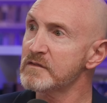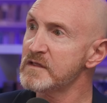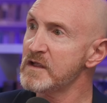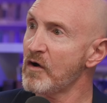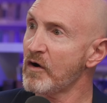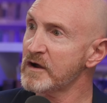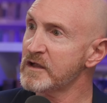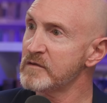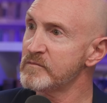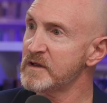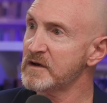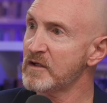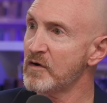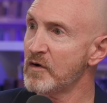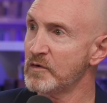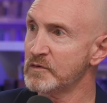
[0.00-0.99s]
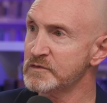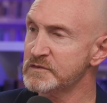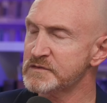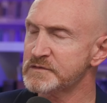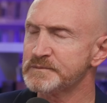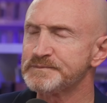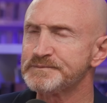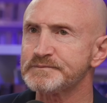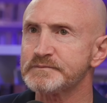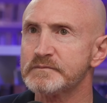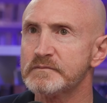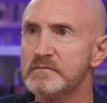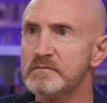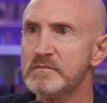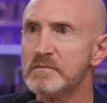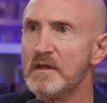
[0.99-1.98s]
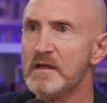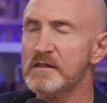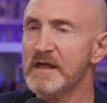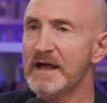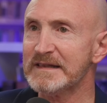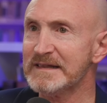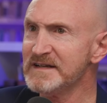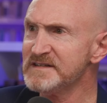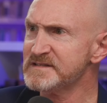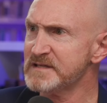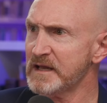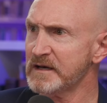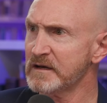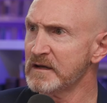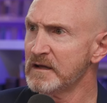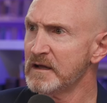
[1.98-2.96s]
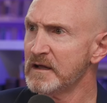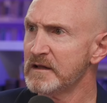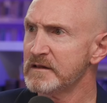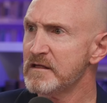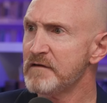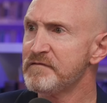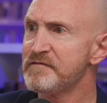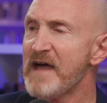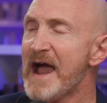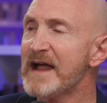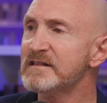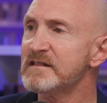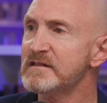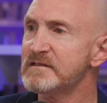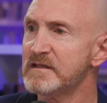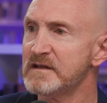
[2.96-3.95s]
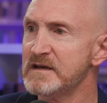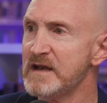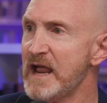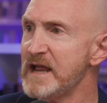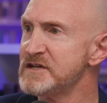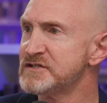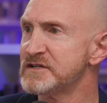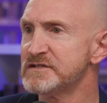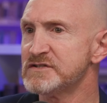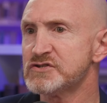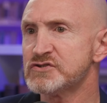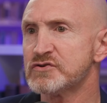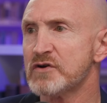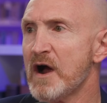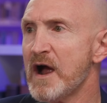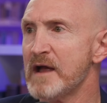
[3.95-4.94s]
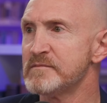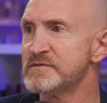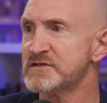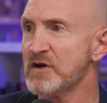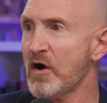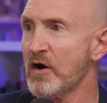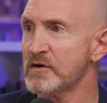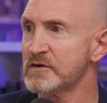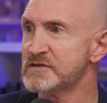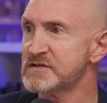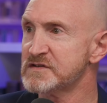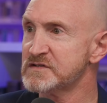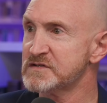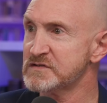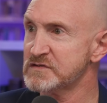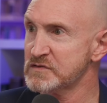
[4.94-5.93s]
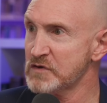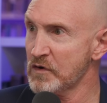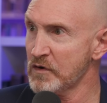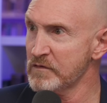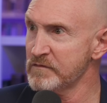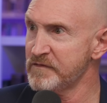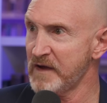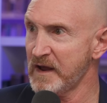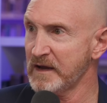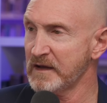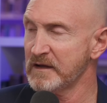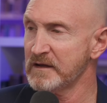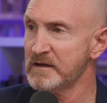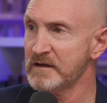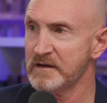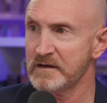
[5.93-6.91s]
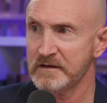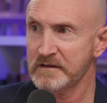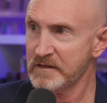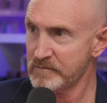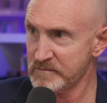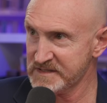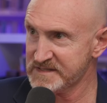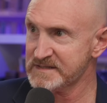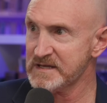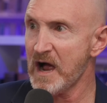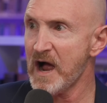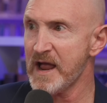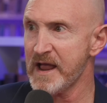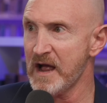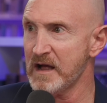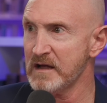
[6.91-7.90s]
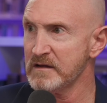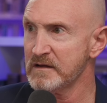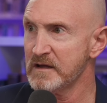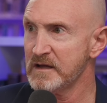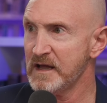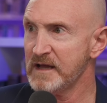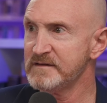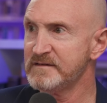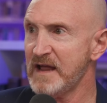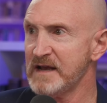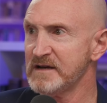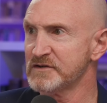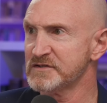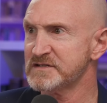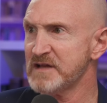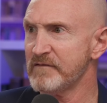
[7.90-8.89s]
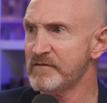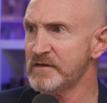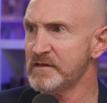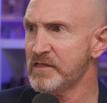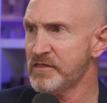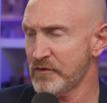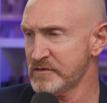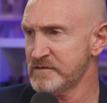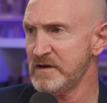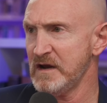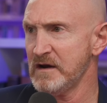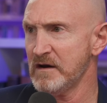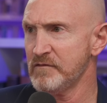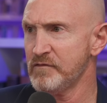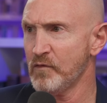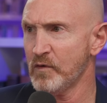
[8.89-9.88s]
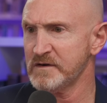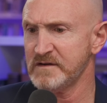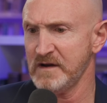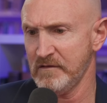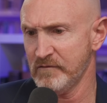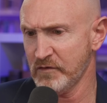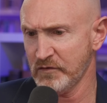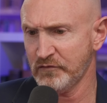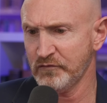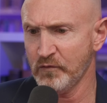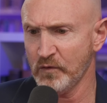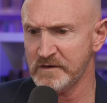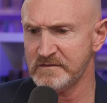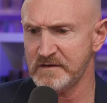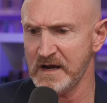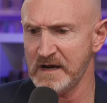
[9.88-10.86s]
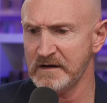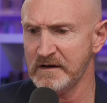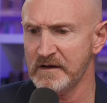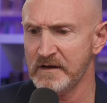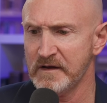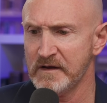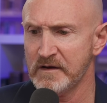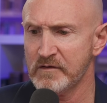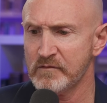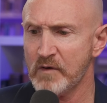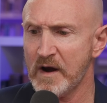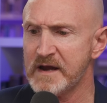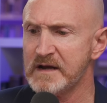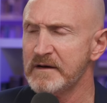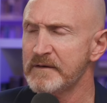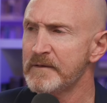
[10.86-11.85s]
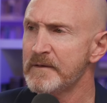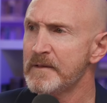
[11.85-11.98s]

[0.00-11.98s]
the argument goes that, listen, the fact that the nation's tribes are serving the Messiah in Daniel 7, 13 and 14, verse 14, mm-hmm. right?